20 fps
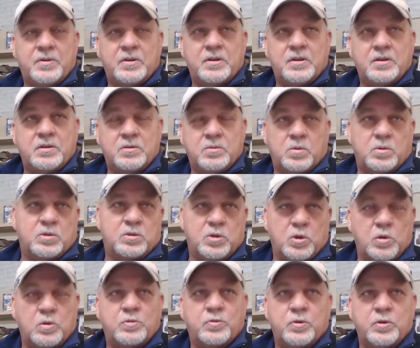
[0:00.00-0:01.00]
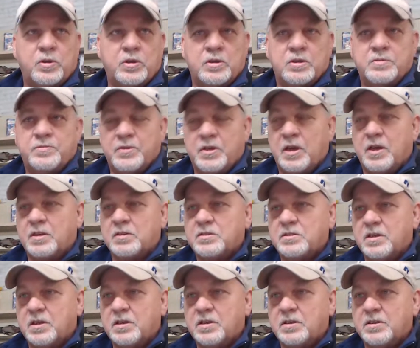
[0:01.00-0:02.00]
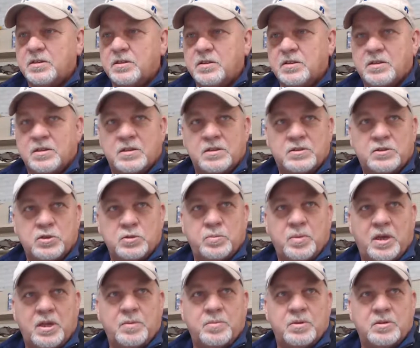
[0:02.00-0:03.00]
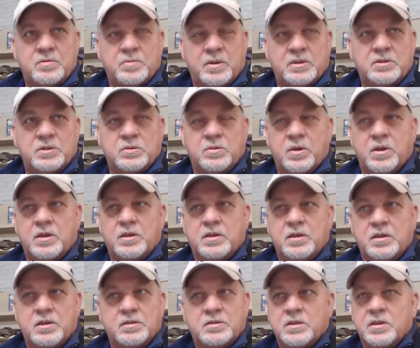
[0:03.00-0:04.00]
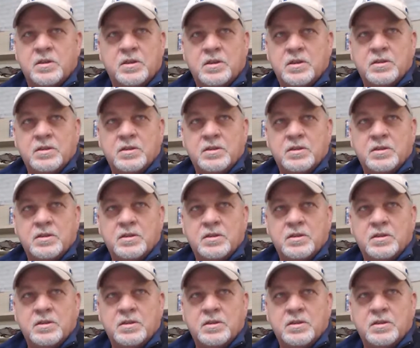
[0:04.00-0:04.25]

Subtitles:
girlfriend, fiance, and the 2 babies, my 2 grandkids.